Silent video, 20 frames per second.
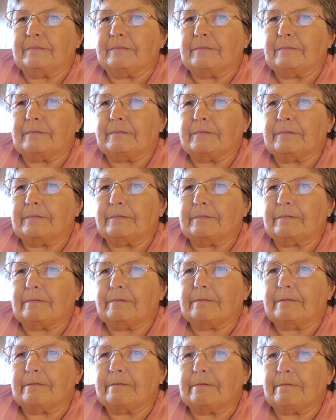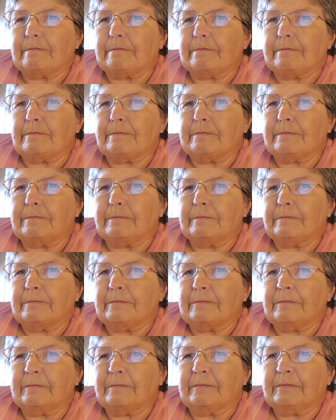
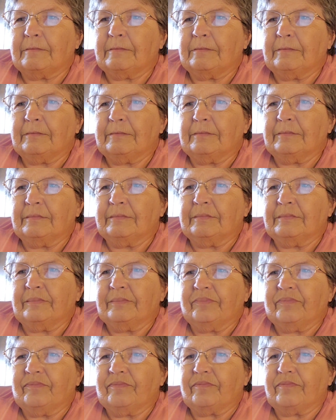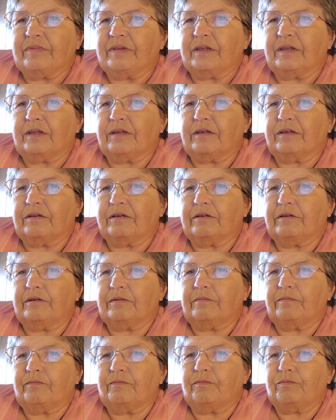
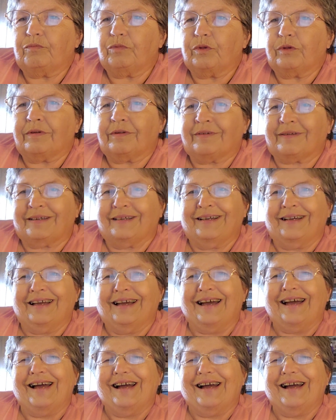(not speaking)